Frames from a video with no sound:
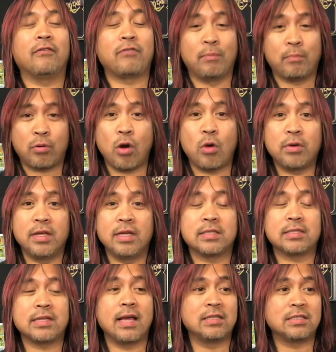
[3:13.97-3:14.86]

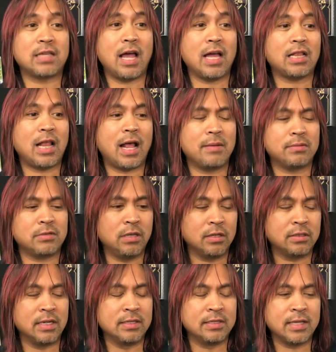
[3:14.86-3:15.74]
Proteus. And Cyclops
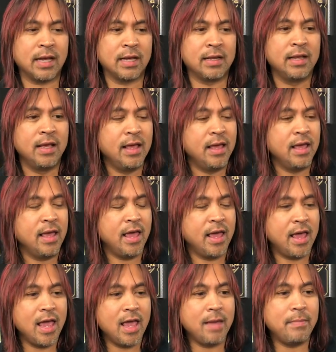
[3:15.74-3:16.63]
looked and said,
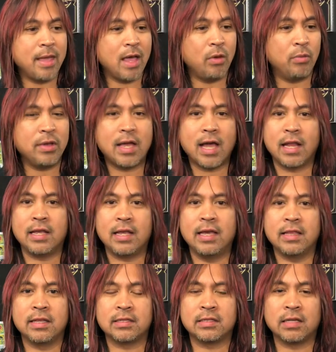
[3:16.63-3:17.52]
"Hey man, we got to
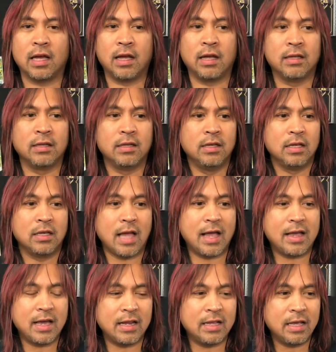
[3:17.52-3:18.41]
get this.
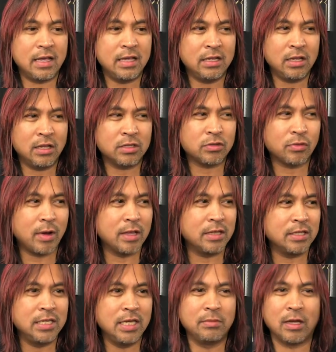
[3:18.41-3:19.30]
He looked around the
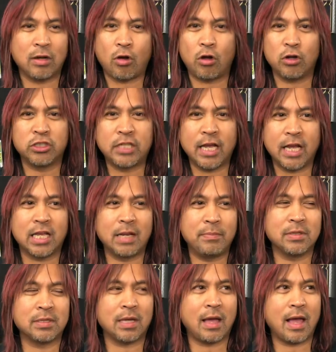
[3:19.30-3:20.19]
team. They're all shaking up.
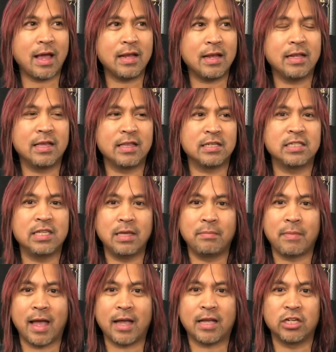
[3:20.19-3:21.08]
He's like, I got to get this team
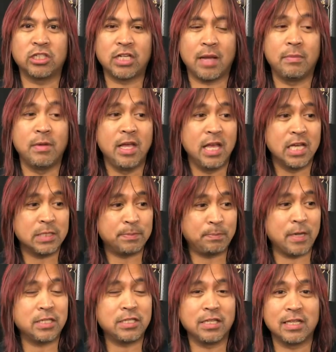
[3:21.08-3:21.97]
back in shape,
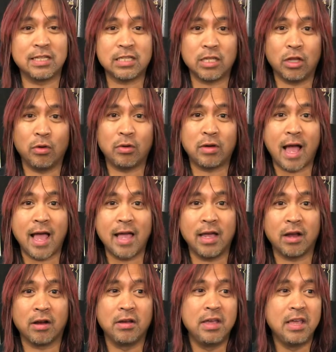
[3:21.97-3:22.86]
especially this little guy
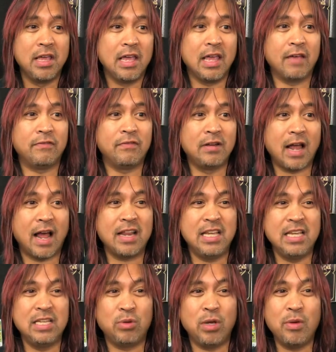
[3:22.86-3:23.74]
here. If not,
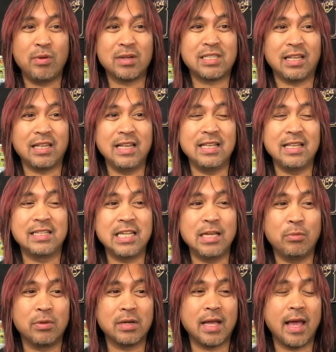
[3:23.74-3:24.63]
he wants to lead the
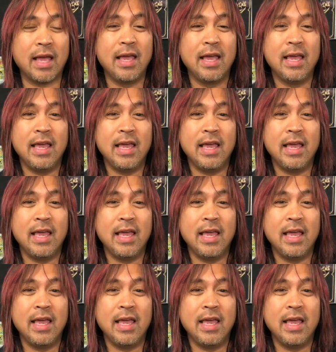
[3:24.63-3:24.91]
team one day.